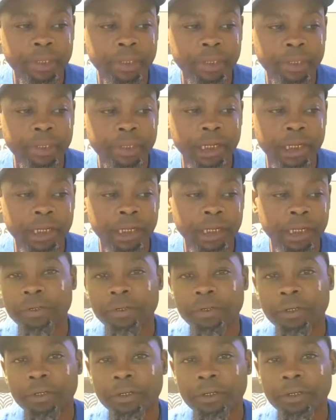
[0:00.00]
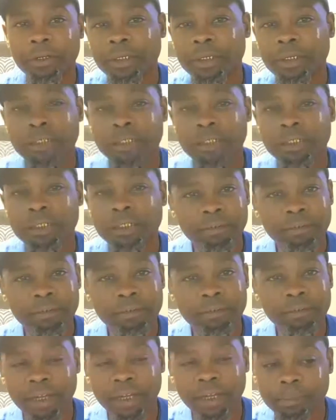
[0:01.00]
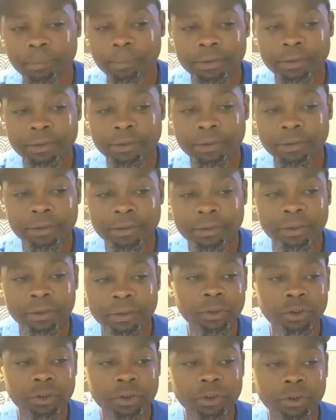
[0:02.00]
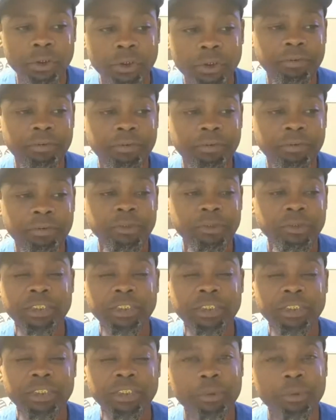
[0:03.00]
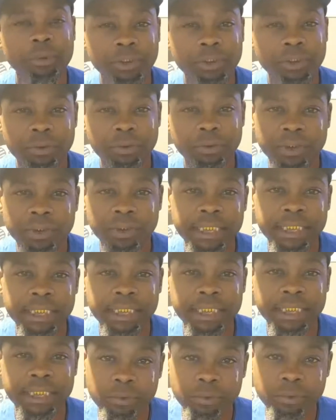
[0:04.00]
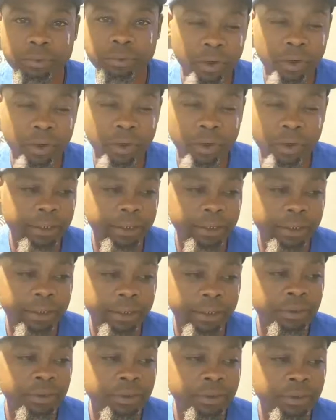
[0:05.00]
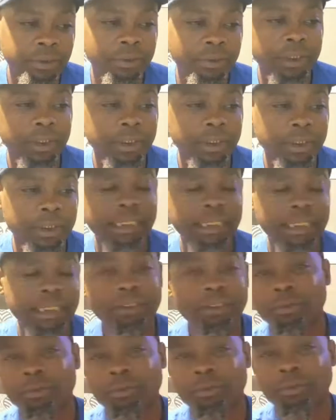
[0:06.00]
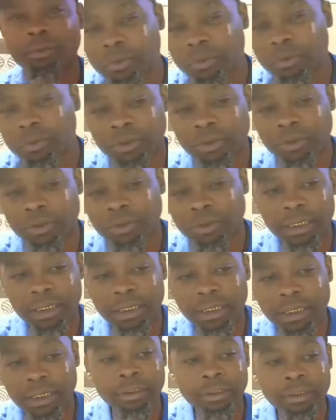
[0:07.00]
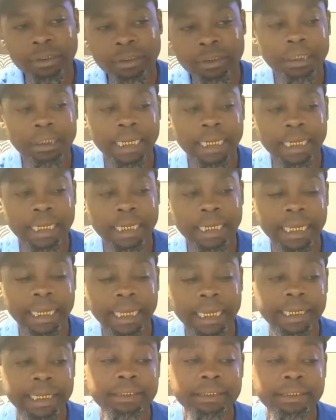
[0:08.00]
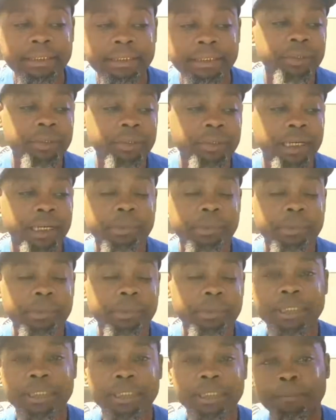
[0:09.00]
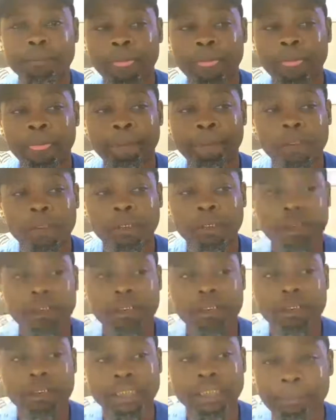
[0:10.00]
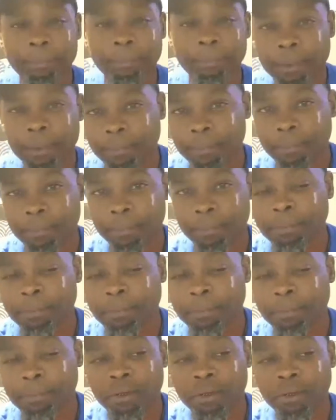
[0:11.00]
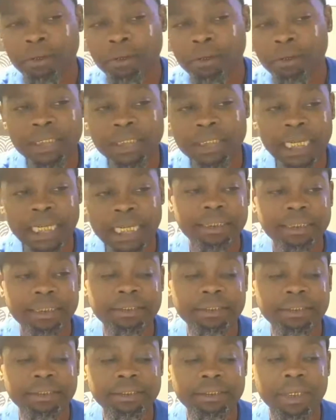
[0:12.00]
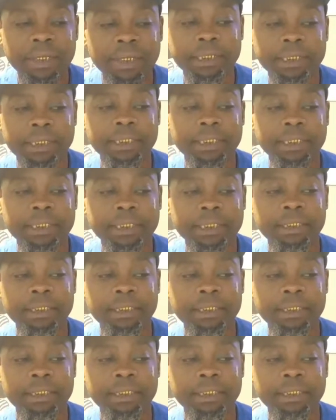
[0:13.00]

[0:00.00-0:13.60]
coming from uh, hood environments, you know, the first thing we want to do is get the new car out or get the new clothes out. And I can't tell you how many since I've been back in my hometown, I can't tell you how many